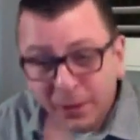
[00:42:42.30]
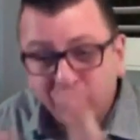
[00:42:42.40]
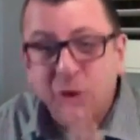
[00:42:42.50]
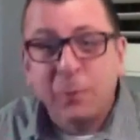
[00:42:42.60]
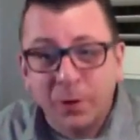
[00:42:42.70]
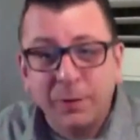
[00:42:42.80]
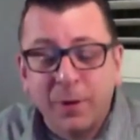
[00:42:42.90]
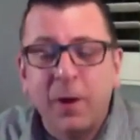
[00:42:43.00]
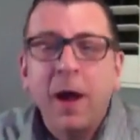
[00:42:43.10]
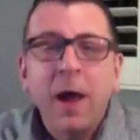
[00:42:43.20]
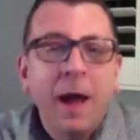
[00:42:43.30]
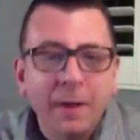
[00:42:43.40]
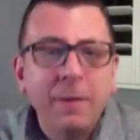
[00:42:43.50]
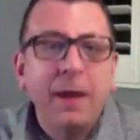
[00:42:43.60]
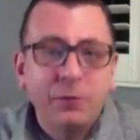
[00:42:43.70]
They can jump really far,
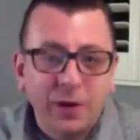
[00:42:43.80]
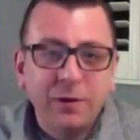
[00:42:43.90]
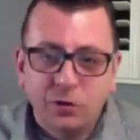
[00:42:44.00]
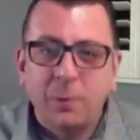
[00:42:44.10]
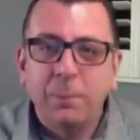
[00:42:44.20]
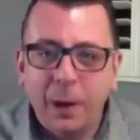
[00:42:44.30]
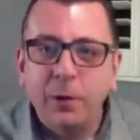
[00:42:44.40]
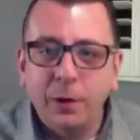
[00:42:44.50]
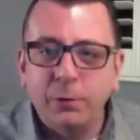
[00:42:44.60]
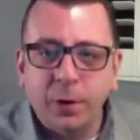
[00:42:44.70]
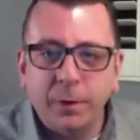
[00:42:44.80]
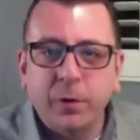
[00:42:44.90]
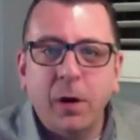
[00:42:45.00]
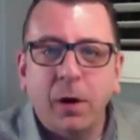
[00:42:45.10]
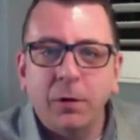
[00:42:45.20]
and they tend to jump out in
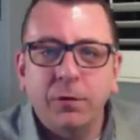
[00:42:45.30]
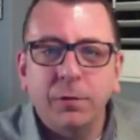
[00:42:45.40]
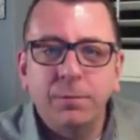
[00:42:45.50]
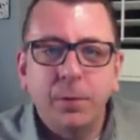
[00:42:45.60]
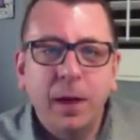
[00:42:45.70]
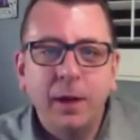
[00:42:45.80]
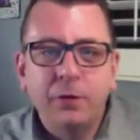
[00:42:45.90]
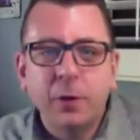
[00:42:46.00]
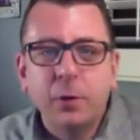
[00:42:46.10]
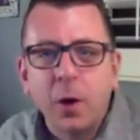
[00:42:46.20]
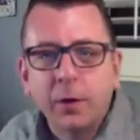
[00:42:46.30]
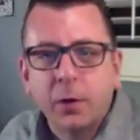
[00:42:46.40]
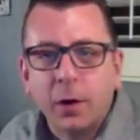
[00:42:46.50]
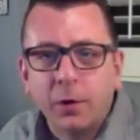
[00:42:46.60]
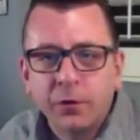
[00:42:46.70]
front of cars. And so a
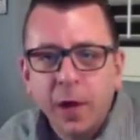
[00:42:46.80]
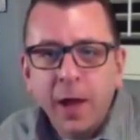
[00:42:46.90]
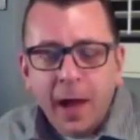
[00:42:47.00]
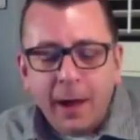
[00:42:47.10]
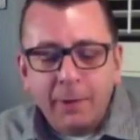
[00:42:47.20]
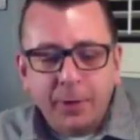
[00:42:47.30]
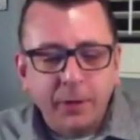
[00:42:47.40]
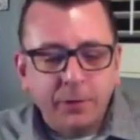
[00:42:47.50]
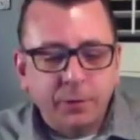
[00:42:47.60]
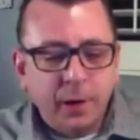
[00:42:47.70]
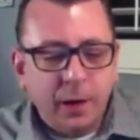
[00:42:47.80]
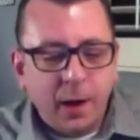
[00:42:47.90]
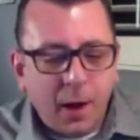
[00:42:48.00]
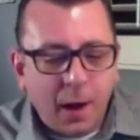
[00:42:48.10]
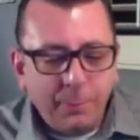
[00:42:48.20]
lot of cars have these
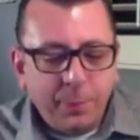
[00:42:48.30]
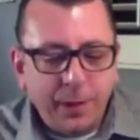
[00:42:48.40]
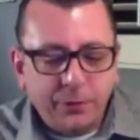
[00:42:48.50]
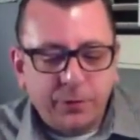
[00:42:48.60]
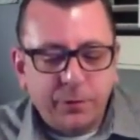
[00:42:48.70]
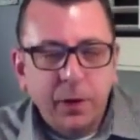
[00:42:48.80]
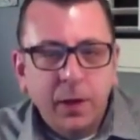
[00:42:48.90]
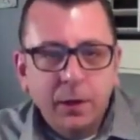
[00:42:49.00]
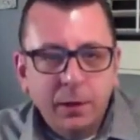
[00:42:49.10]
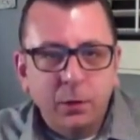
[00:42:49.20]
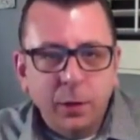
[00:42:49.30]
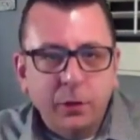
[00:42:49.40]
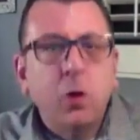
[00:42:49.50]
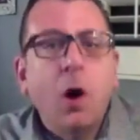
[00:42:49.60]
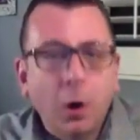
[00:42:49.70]
high-pitched, you know,
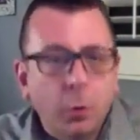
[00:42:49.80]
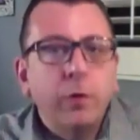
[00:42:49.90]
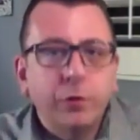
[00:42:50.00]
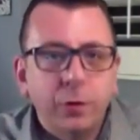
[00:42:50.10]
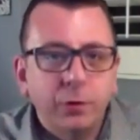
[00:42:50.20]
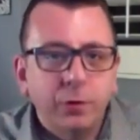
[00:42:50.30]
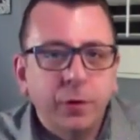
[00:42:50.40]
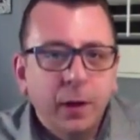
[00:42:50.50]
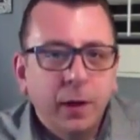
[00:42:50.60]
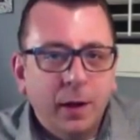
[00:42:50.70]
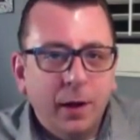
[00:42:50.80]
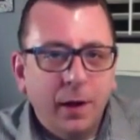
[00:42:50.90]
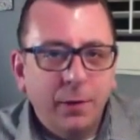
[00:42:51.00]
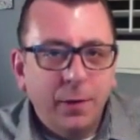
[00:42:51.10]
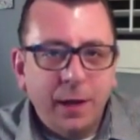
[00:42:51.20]
like dog whistles
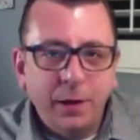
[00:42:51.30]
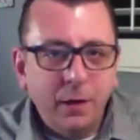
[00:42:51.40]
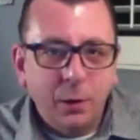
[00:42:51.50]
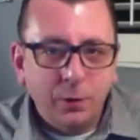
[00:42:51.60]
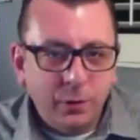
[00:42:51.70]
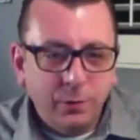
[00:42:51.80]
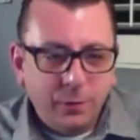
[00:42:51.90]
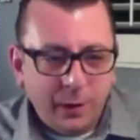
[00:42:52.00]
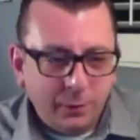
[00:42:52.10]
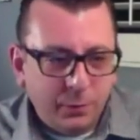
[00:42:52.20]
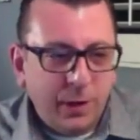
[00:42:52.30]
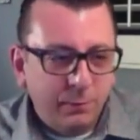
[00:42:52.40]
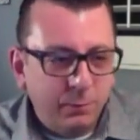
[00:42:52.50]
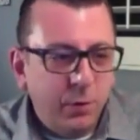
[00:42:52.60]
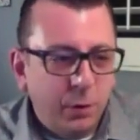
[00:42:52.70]
that, you know,
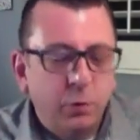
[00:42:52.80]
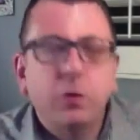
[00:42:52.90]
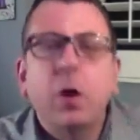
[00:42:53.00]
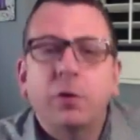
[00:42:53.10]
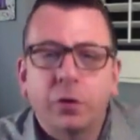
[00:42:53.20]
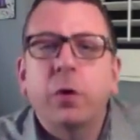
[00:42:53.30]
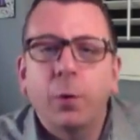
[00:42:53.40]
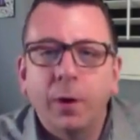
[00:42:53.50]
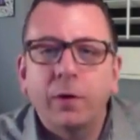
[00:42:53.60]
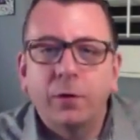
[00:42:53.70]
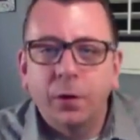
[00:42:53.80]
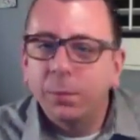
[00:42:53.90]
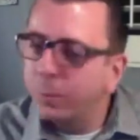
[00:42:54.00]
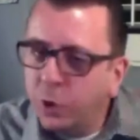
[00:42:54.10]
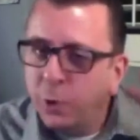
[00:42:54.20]
that are a deterrent
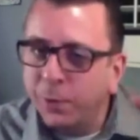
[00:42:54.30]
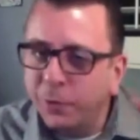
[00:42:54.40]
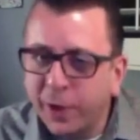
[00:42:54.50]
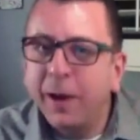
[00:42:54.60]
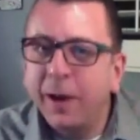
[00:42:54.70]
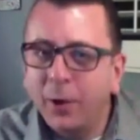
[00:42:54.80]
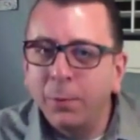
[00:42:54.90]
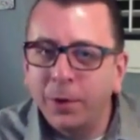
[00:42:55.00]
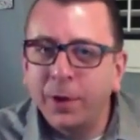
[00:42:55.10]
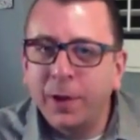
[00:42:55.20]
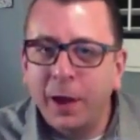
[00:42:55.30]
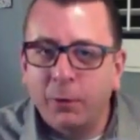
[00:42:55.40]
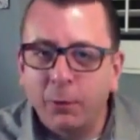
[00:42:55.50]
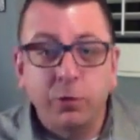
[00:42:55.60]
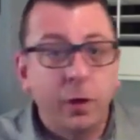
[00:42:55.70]
to them. Humans can't hear it, but the
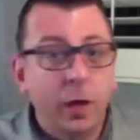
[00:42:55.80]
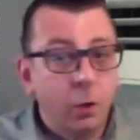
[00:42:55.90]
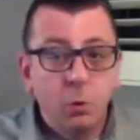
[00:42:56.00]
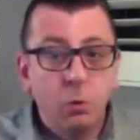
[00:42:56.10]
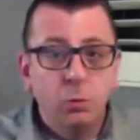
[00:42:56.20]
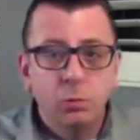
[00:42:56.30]
kangaroos are like, ooh,